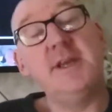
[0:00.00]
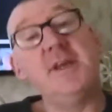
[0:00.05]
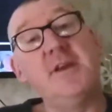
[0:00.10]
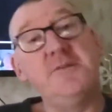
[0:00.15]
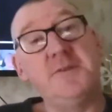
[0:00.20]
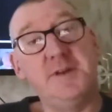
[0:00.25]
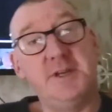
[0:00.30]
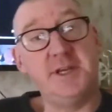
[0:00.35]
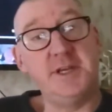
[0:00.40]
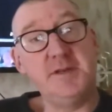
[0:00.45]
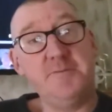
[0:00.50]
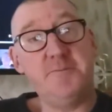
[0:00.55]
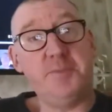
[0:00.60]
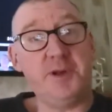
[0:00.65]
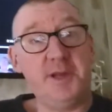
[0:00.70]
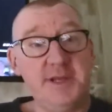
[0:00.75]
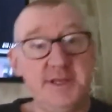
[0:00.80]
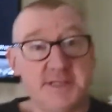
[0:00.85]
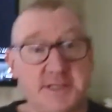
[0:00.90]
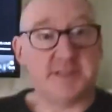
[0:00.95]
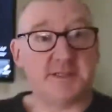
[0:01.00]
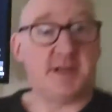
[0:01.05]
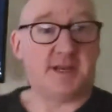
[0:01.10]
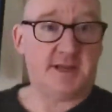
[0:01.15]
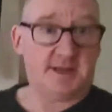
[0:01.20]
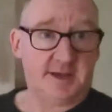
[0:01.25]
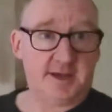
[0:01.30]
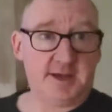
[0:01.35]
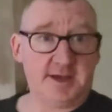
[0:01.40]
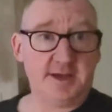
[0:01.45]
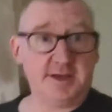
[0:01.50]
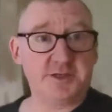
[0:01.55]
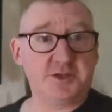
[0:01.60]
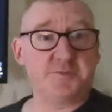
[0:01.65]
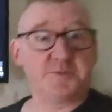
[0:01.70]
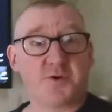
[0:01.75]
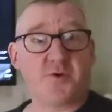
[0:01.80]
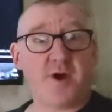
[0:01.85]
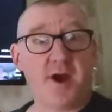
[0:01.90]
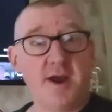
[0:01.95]
If you did, please
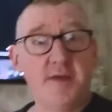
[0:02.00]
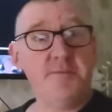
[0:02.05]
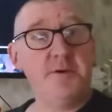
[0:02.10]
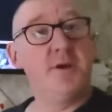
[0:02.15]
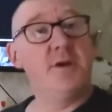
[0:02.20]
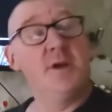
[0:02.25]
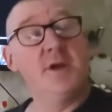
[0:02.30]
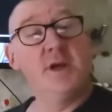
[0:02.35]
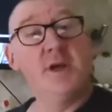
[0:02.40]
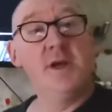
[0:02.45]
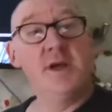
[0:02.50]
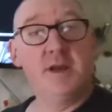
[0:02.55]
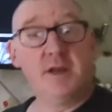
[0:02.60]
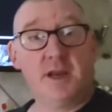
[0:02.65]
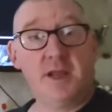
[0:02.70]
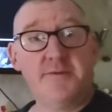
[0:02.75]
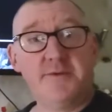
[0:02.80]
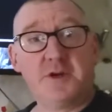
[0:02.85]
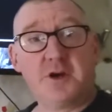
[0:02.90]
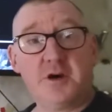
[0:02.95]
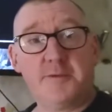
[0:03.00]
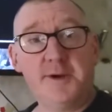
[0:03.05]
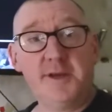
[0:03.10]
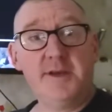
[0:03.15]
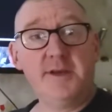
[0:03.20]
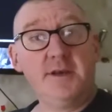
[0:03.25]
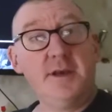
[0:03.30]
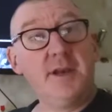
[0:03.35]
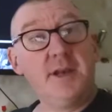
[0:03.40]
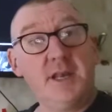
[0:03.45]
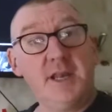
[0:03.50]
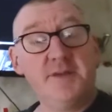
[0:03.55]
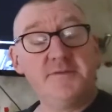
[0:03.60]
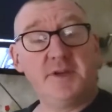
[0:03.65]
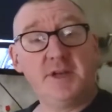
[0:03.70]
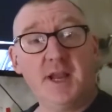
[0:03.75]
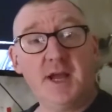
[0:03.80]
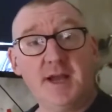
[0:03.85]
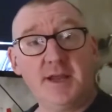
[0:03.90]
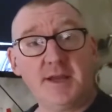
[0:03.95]
subscribe, leave a comment, leave
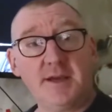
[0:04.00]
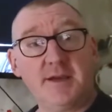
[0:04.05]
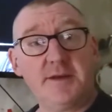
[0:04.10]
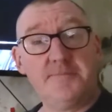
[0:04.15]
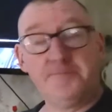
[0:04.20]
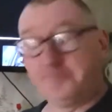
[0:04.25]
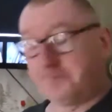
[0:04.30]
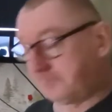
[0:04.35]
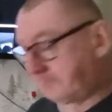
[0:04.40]
a like,